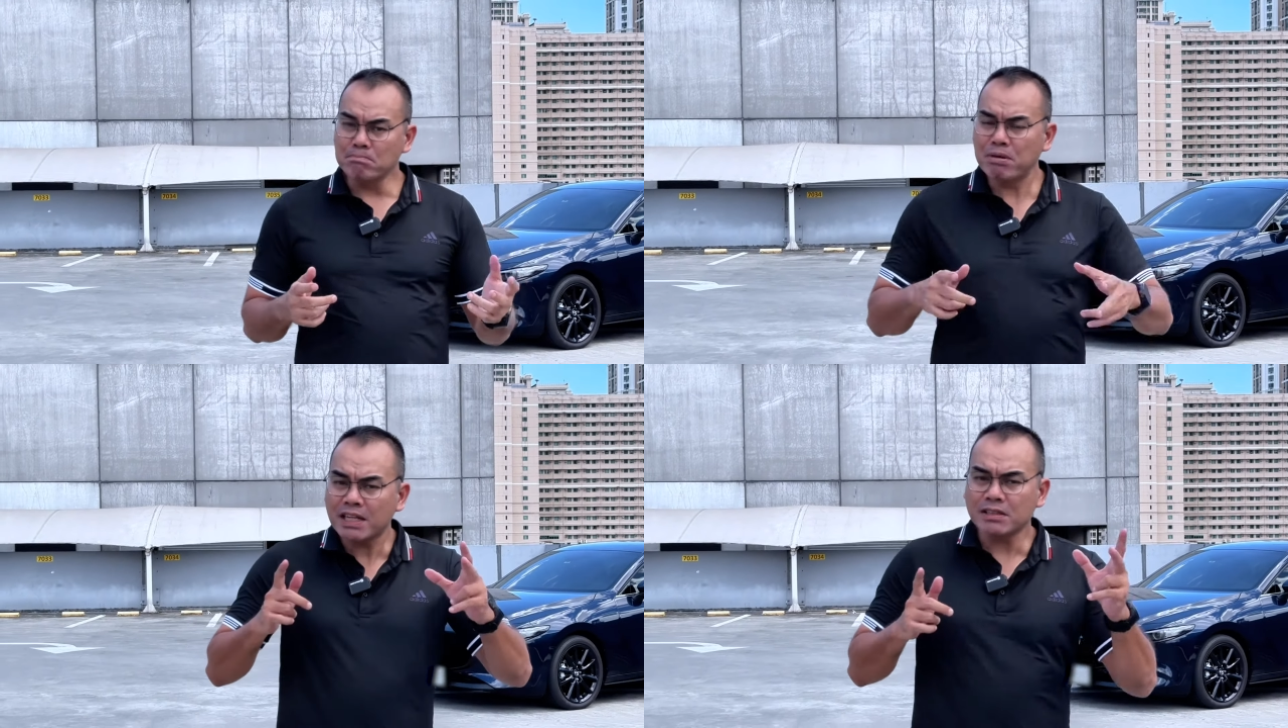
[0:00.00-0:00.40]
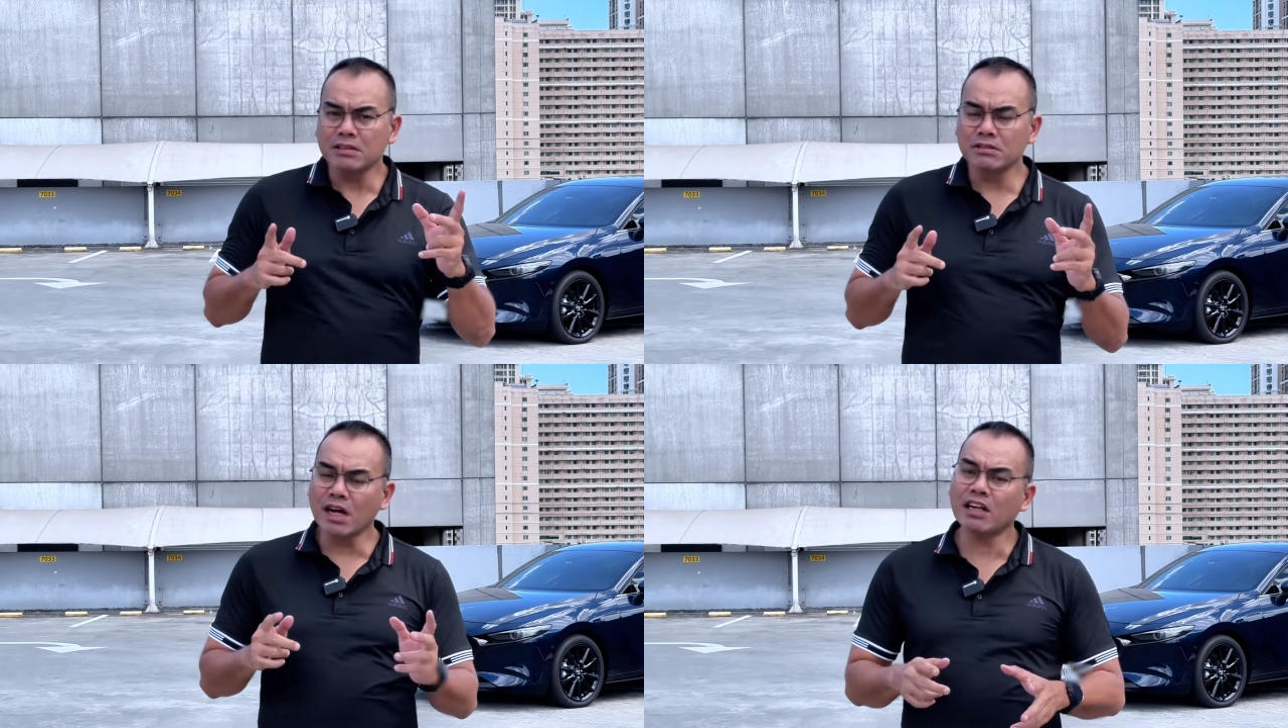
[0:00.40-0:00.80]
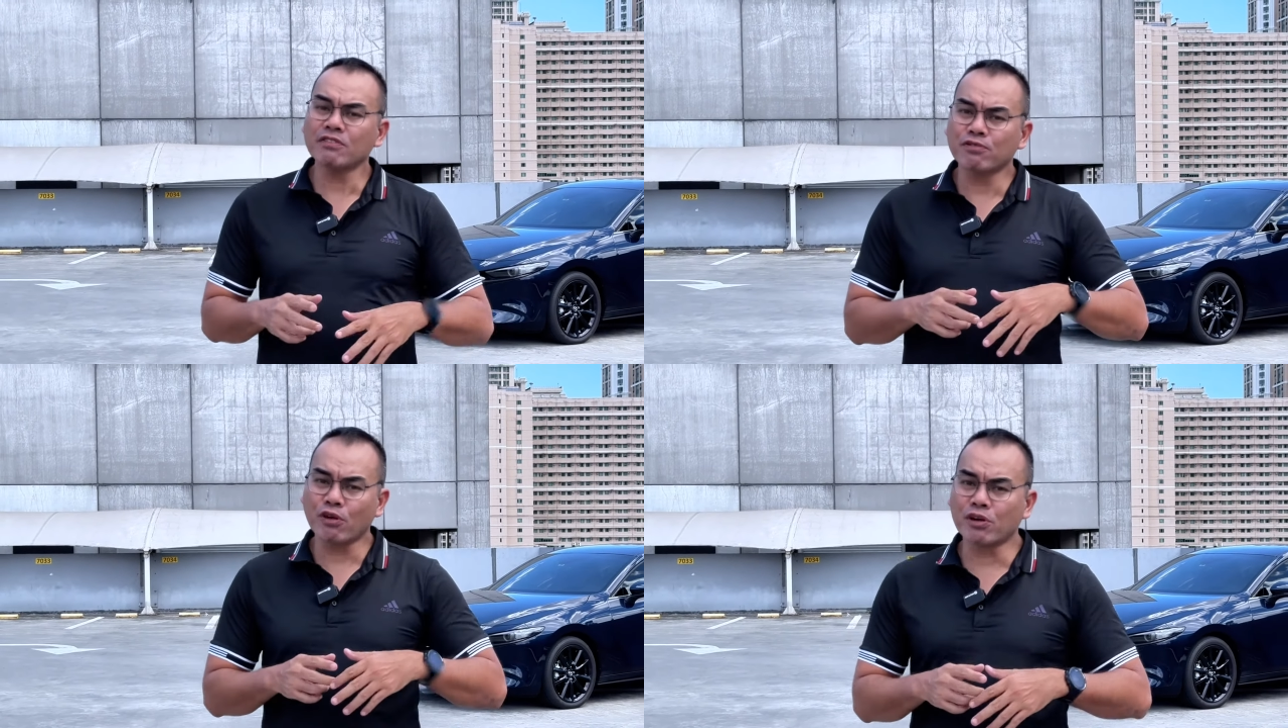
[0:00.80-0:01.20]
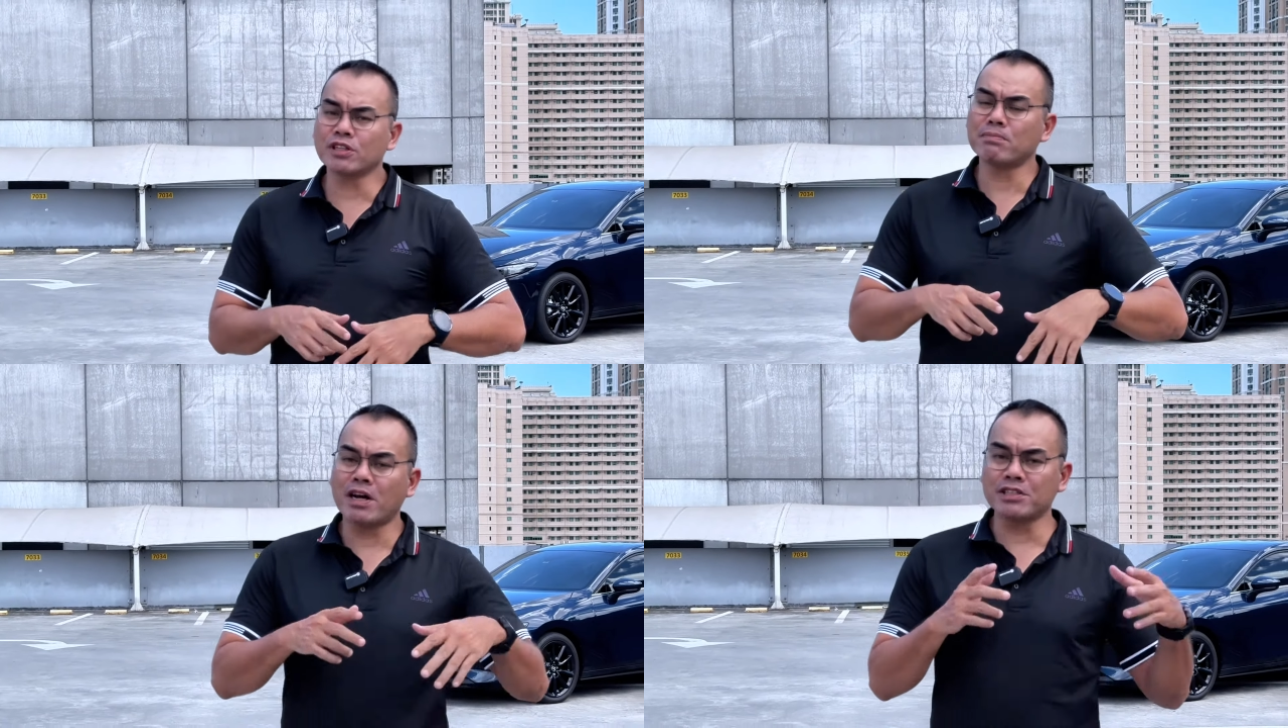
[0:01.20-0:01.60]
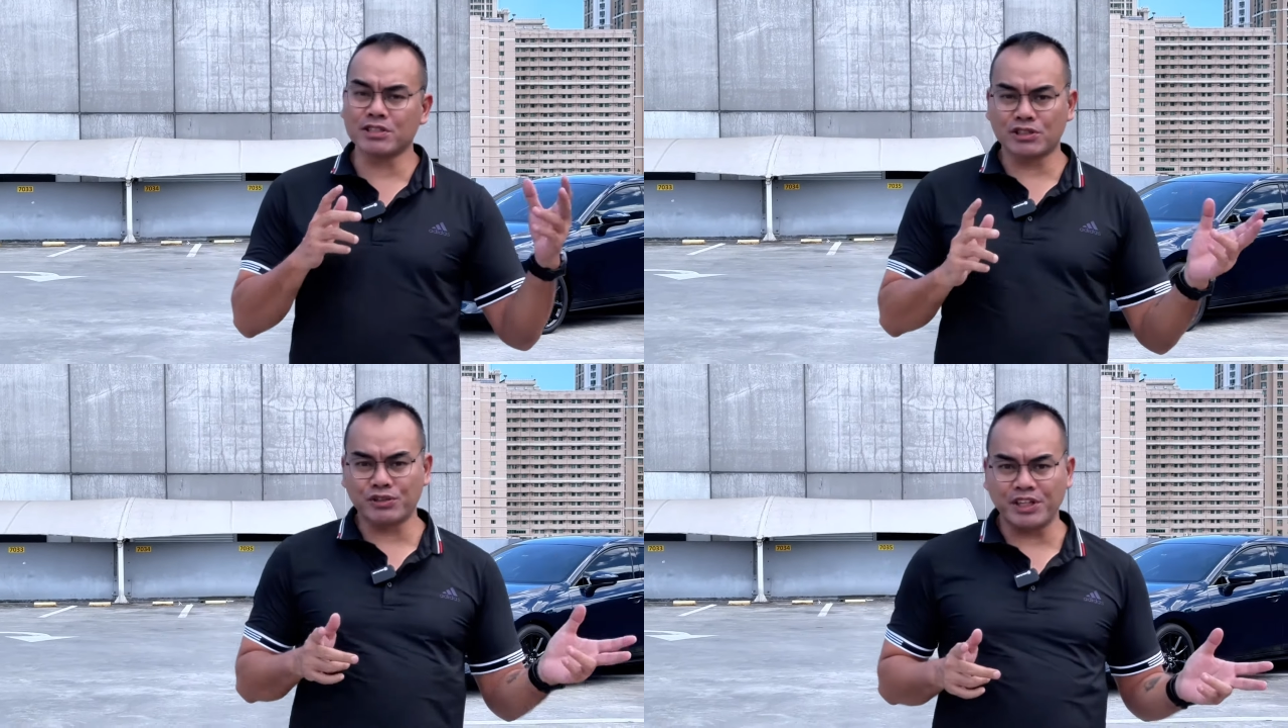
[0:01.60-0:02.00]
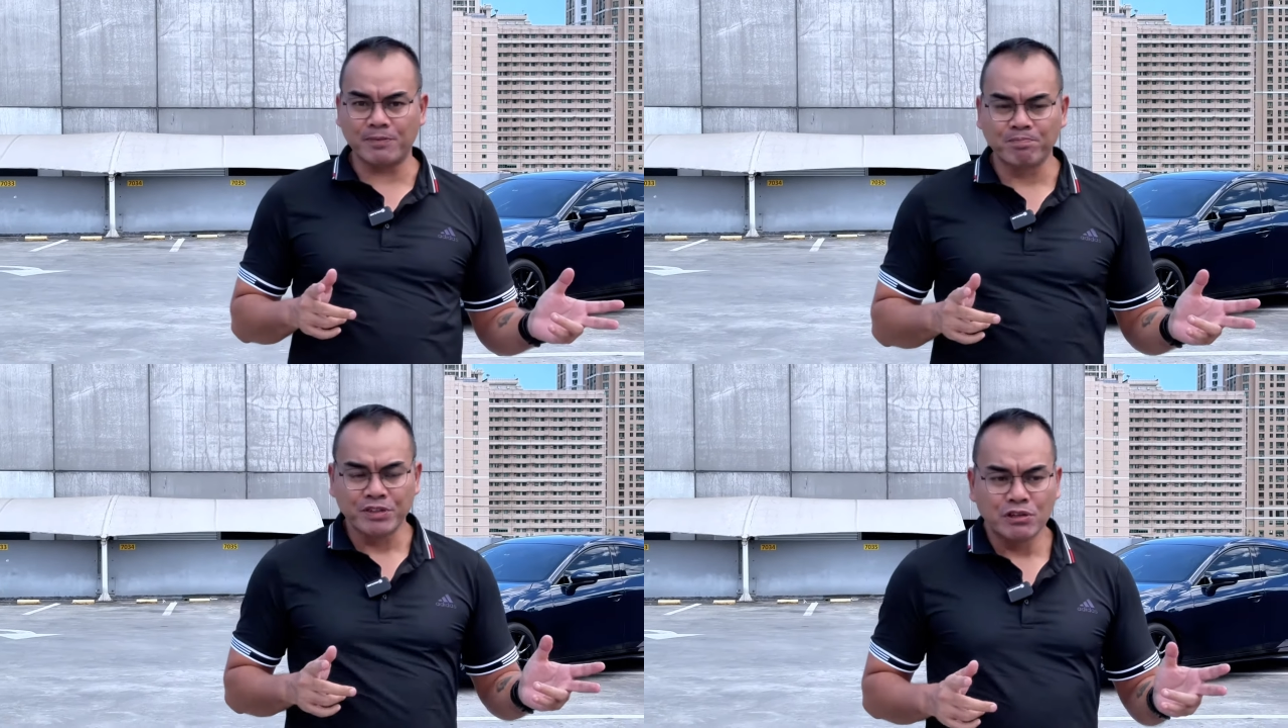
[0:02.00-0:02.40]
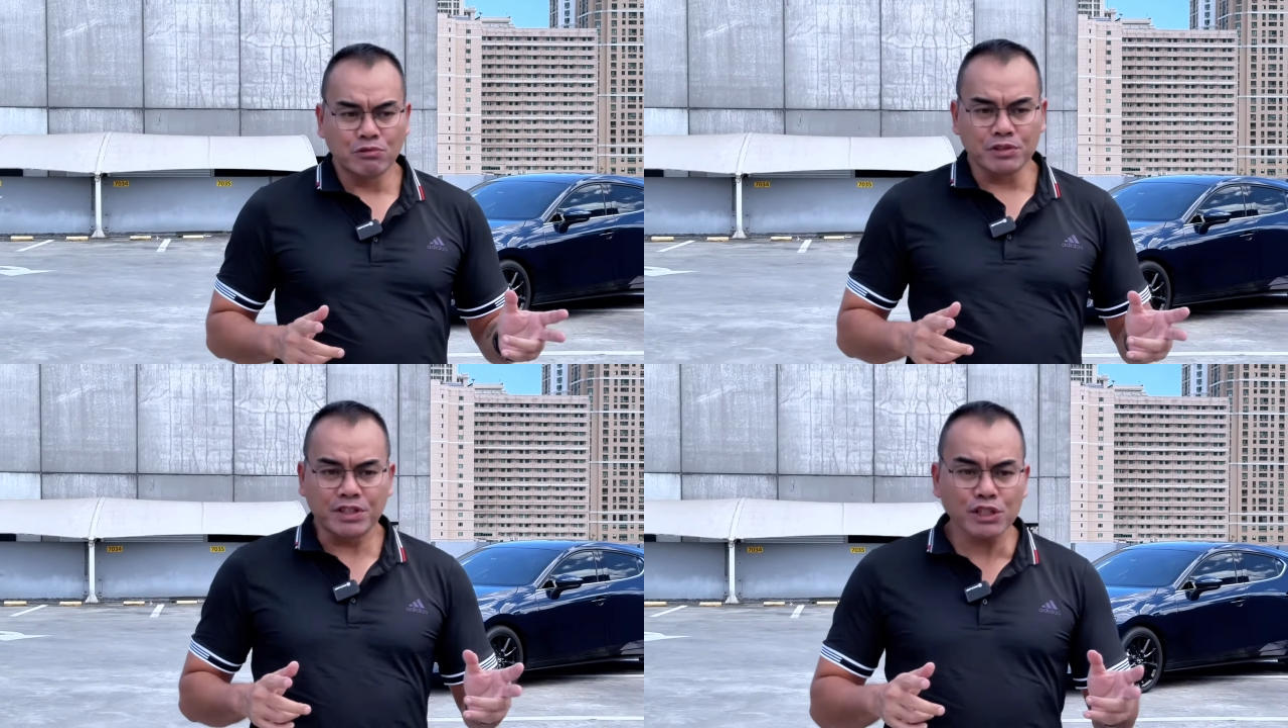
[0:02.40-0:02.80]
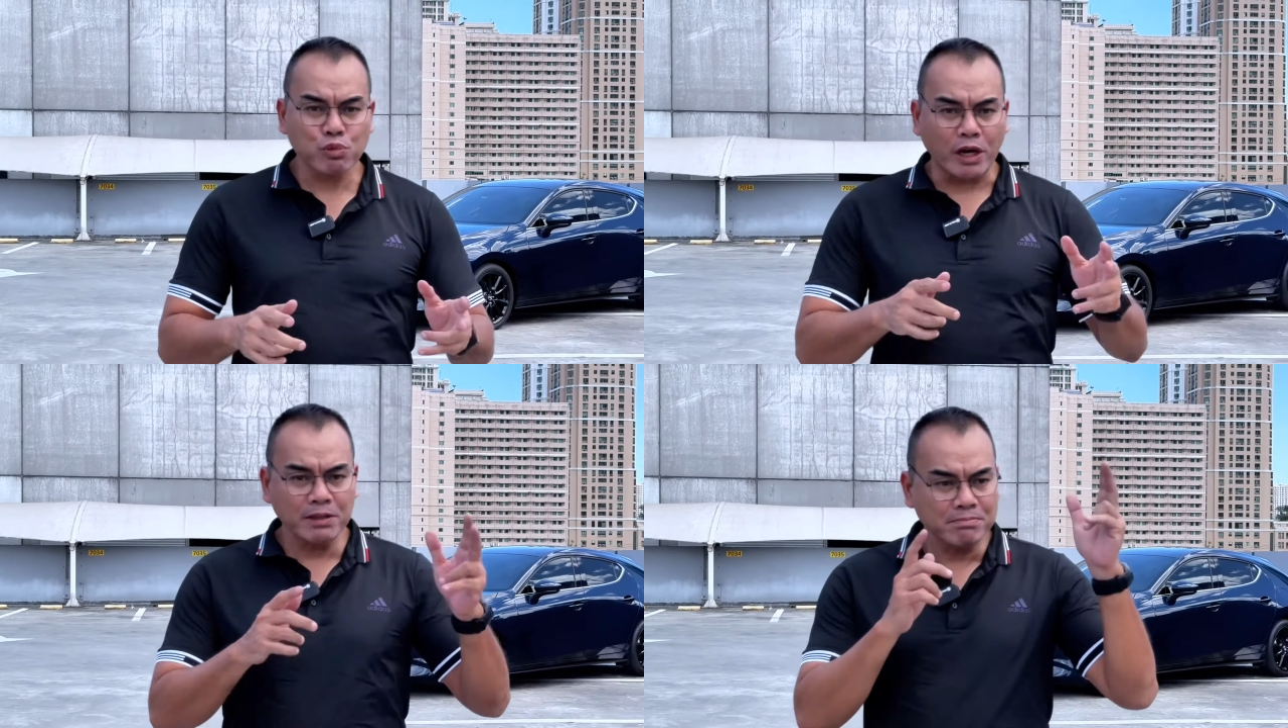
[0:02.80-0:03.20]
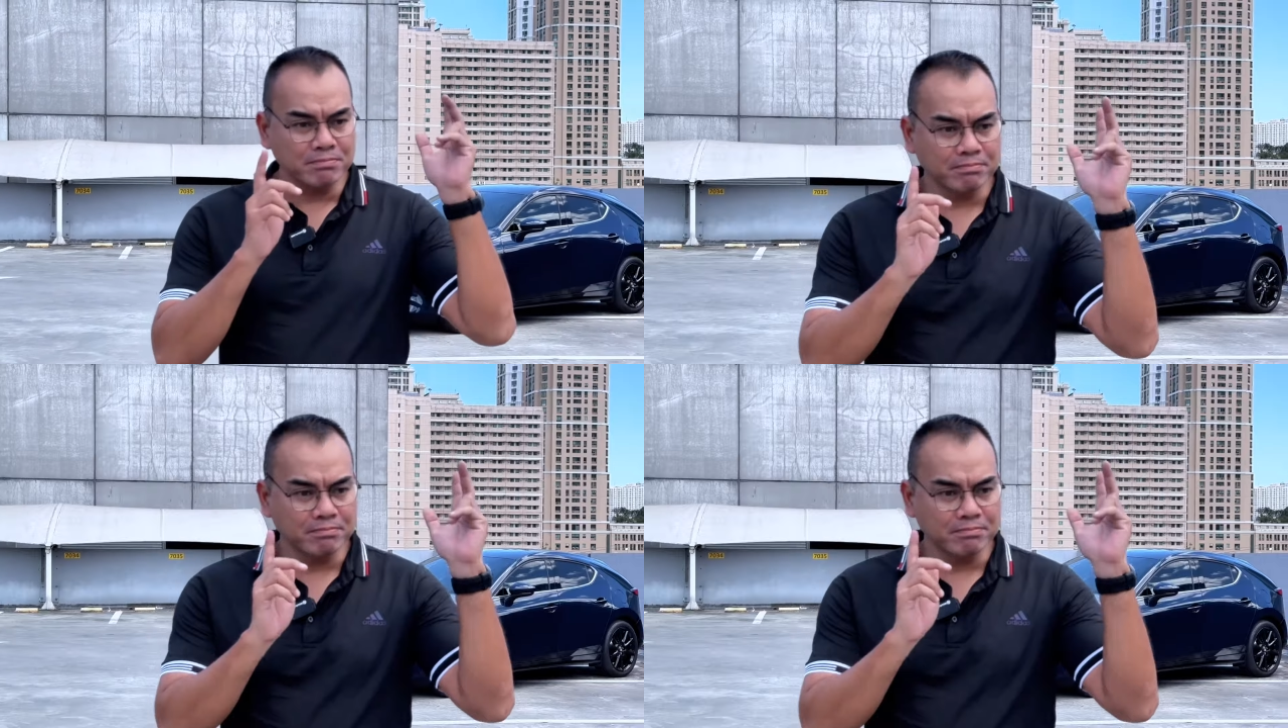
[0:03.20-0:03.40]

but not for the Mazda 3. With this one,